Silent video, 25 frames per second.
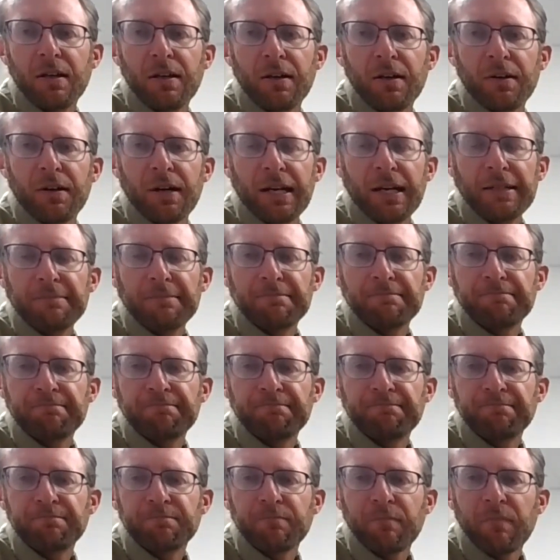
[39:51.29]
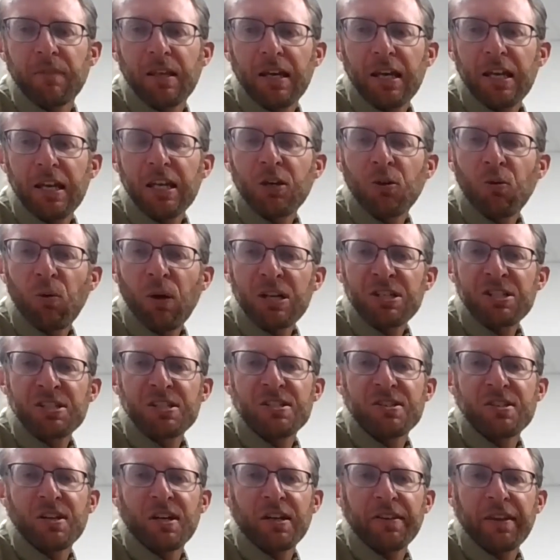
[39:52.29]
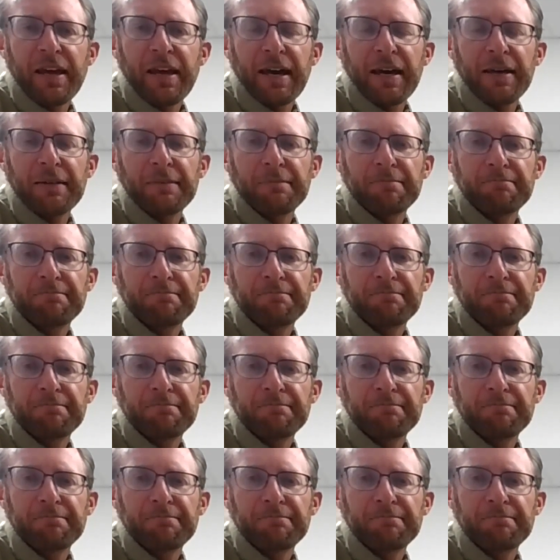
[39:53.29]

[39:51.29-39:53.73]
All right. Any questions on that?